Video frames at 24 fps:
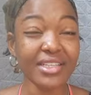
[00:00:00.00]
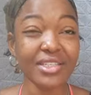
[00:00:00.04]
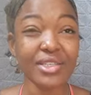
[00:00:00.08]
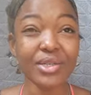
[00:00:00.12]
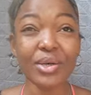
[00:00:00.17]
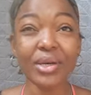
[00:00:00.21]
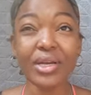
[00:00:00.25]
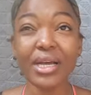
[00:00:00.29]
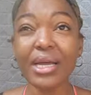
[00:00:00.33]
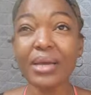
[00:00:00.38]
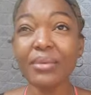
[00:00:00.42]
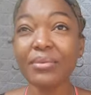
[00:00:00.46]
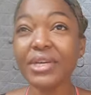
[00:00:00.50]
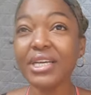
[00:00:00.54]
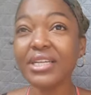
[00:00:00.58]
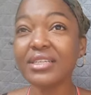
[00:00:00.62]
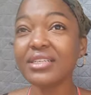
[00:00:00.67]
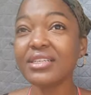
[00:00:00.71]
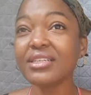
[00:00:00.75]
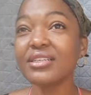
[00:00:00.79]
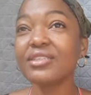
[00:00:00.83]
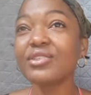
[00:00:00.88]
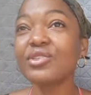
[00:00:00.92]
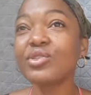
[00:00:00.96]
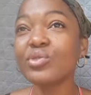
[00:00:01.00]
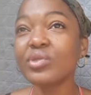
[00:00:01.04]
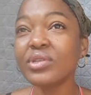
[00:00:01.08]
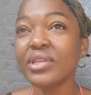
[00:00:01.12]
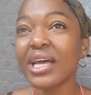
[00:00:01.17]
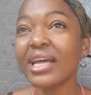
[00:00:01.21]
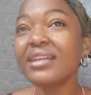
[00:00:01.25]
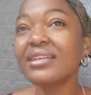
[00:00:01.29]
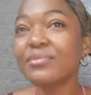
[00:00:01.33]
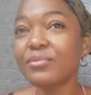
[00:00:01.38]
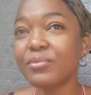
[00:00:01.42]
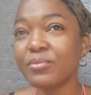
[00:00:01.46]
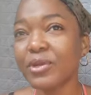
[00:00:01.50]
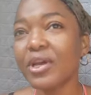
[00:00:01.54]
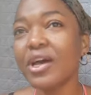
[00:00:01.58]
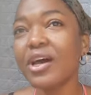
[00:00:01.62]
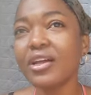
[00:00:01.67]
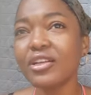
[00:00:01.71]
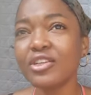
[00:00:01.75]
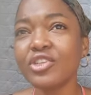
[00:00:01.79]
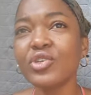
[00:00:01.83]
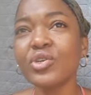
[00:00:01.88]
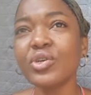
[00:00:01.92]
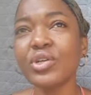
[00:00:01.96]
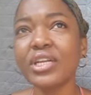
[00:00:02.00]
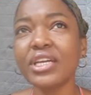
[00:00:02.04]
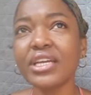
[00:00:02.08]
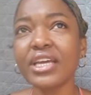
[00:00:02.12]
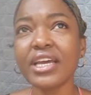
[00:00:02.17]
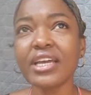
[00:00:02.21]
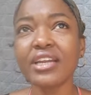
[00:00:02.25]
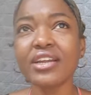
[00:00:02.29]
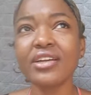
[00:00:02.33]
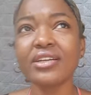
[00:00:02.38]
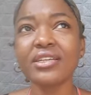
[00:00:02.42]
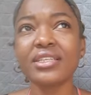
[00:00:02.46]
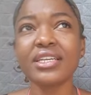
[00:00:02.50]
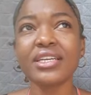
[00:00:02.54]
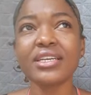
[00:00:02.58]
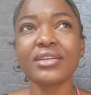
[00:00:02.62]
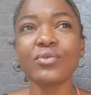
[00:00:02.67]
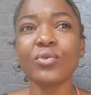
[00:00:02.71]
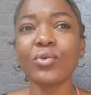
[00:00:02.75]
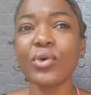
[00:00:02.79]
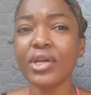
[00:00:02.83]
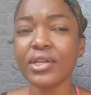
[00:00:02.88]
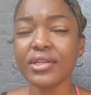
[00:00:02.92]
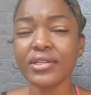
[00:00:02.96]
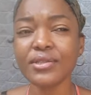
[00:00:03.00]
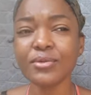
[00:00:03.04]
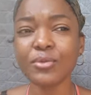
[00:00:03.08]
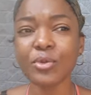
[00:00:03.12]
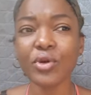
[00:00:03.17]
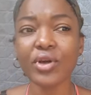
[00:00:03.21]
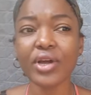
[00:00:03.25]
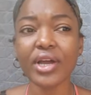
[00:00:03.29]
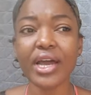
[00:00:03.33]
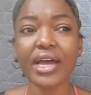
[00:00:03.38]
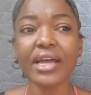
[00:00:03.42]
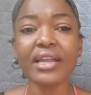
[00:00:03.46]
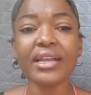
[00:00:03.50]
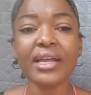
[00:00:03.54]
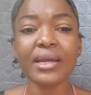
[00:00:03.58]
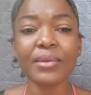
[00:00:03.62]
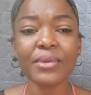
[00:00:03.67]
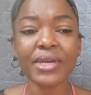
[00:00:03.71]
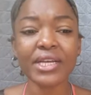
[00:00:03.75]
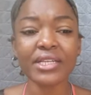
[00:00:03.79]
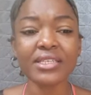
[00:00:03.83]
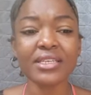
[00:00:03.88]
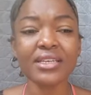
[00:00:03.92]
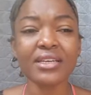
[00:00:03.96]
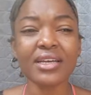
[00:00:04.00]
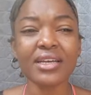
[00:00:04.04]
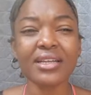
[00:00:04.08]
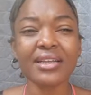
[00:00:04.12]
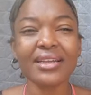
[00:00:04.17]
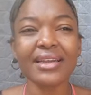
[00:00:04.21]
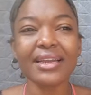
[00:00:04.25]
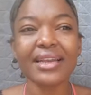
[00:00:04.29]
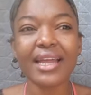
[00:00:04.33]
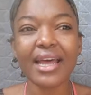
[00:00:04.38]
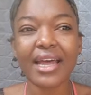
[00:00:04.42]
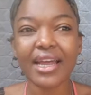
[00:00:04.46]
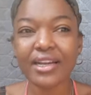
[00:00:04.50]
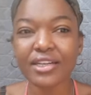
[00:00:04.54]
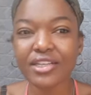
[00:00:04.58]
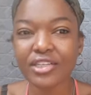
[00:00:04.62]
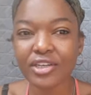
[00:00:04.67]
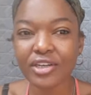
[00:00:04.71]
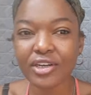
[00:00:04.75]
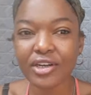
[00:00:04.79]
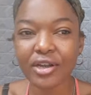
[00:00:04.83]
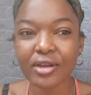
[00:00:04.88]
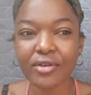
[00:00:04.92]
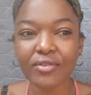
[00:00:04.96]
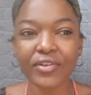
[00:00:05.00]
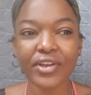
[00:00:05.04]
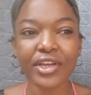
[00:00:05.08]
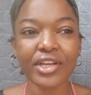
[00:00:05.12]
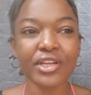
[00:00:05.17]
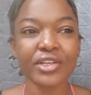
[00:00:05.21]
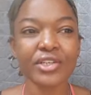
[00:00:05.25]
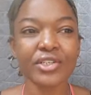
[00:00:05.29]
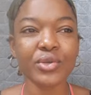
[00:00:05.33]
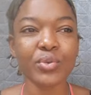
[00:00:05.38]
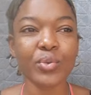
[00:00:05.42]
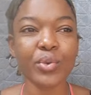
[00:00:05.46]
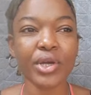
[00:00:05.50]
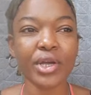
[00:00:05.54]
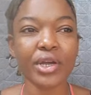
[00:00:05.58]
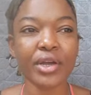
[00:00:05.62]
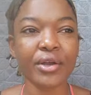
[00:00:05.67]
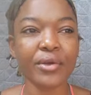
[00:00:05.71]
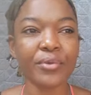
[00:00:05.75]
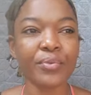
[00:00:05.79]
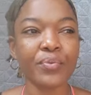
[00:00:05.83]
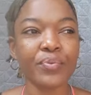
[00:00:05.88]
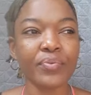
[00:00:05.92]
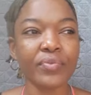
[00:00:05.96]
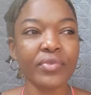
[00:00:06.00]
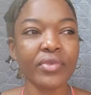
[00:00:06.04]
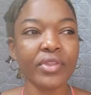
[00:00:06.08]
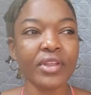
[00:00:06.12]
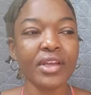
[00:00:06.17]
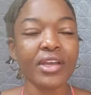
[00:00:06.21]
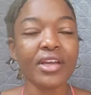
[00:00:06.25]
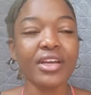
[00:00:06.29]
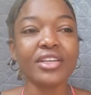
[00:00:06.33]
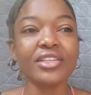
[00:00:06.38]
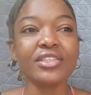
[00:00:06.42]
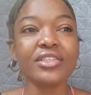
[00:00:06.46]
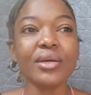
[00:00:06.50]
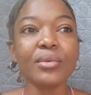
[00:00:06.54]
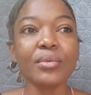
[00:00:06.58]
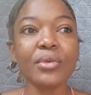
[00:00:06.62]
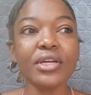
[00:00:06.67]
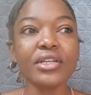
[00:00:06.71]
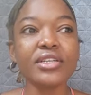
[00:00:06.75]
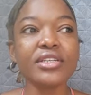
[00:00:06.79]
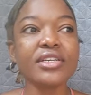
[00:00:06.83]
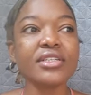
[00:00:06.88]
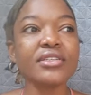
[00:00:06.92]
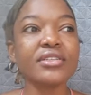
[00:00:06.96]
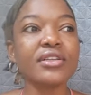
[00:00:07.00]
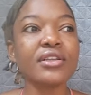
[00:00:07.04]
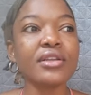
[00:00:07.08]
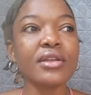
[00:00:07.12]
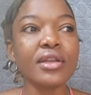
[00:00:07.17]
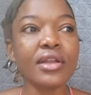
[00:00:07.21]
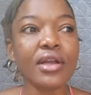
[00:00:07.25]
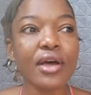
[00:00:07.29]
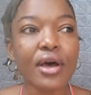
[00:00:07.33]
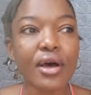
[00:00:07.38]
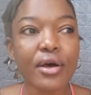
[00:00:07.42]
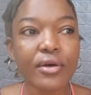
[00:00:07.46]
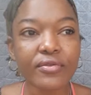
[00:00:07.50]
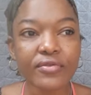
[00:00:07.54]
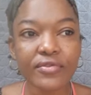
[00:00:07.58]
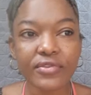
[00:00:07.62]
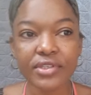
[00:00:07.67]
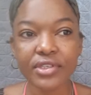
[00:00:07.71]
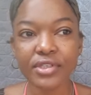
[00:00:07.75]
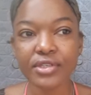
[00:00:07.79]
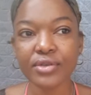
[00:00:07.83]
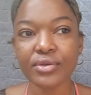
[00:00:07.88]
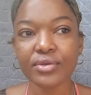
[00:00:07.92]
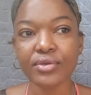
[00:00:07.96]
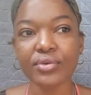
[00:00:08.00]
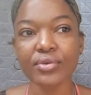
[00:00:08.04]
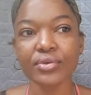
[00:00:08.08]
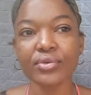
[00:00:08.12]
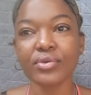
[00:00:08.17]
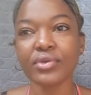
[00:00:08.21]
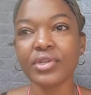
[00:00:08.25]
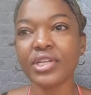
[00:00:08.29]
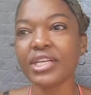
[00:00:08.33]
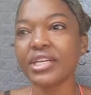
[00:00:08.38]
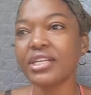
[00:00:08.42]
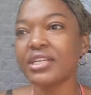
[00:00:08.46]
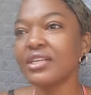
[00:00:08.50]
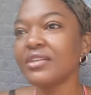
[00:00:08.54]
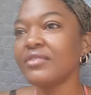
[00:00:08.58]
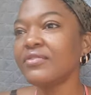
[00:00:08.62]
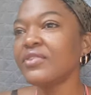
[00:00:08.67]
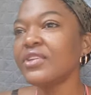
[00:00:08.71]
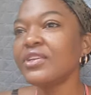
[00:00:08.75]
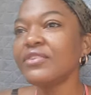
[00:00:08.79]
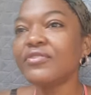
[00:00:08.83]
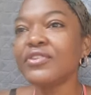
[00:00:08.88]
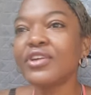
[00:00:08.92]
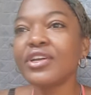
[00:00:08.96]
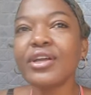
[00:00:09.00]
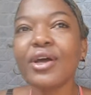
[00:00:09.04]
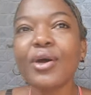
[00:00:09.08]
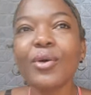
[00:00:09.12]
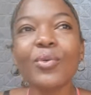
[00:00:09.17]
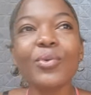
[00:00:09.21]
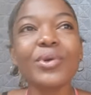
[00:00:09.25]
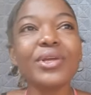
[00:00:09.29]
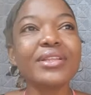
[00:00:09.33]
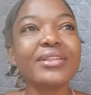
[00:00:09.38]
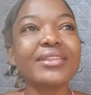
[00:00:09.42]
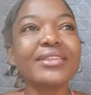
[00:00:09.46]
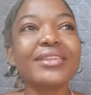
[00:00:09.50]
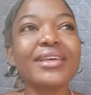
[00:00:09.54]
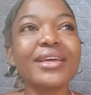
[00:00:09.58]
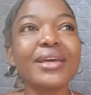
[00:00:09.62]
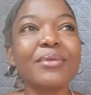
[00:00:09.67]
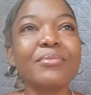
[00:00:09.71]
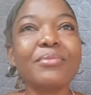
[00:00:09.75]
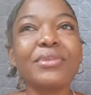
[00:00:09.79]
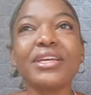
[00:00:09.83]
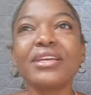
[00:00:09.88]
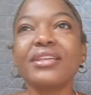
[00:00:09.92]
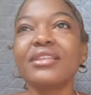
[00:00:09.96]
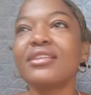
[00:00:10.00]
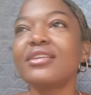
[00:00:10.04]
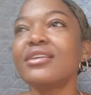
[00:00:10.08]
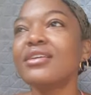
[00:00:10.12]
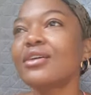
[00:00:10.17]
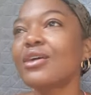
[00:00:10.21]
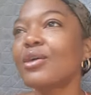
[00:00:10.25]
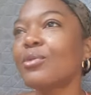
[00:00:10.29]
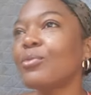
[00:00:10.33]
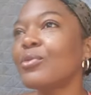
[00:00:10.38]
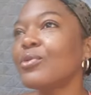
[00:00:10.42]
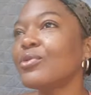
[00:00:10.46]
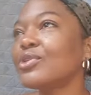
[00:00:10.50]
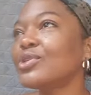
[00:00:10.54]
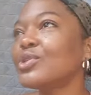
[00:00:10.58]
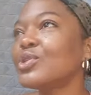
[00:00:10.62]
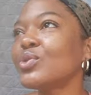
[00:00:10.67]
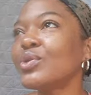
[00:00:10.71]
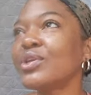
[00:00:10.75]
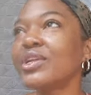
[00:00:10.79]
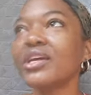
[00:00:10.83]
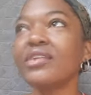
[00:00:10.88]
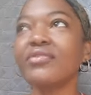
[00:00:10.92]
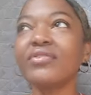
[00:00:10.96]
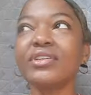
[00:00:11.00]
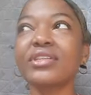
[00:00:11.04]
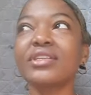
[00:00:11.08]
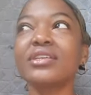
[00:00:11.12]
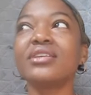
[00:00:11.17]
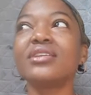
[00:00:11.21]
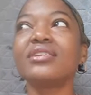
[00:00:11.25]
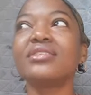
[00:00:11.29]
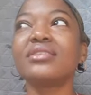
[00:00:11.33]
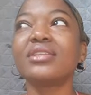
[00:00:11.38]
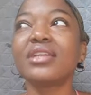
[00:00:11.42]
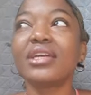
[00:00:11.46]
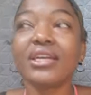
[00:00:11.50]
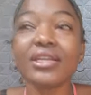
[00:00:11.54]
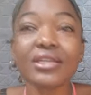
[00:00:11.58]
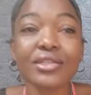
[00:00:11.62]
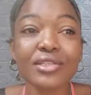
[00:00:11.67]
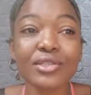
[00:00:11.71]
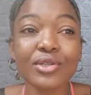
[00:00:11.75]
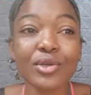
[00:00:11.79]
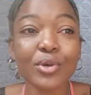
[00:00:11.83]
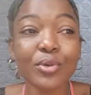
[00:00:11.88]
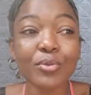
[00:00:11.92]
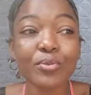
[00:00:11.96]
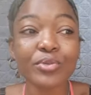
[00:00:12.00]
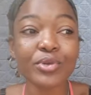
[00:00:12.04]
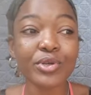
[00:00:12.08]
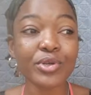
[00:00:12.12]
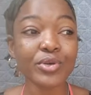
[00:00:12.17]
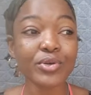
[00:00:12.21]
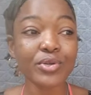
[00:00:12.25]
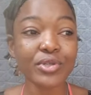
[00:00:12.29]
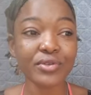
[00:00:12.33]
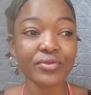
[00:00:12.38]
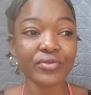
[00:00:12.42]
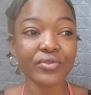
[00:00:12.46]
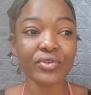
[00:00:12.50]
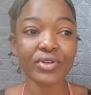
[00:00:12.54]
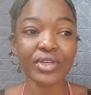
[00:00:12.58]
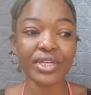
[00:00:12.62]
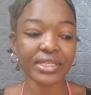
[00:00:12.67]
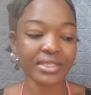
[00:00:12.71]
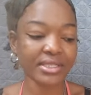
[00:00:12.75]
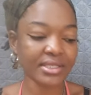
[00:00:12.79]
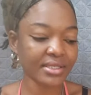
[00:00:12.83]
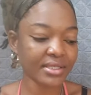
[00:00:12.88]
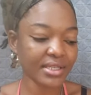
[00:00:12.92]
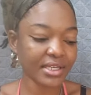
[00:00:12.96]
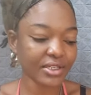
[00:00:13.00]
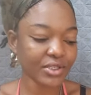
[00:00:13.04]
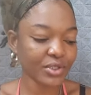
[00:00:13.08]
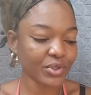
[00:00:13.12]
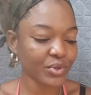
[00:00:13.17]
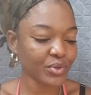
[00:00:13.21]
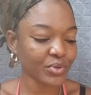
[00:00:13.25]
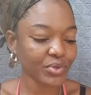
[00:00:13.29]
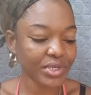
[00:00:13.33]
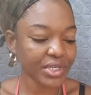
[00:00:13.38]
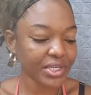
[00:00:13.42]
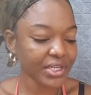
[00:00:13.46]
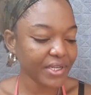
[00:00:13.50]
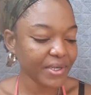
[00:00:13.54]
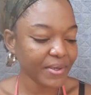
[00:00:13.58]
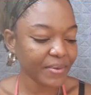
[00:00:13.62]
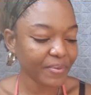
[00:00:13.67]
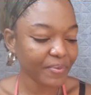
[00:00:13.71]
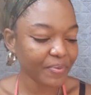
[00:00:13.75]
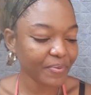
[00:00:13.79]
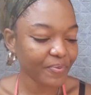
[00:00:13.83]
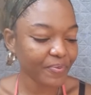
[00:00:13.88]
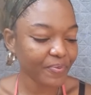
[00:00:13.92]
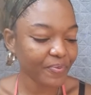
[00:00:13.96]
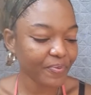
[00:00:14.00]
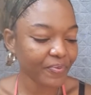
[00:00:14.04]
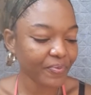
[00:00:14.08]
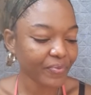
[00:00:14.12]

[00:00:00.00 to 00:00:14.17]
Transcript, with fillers: so i'm getting to that controlling energy once more and I'm getting a lighter love energy where someone just loves you they even if you're not with them they think about you and everything is like so beautiful it is a dream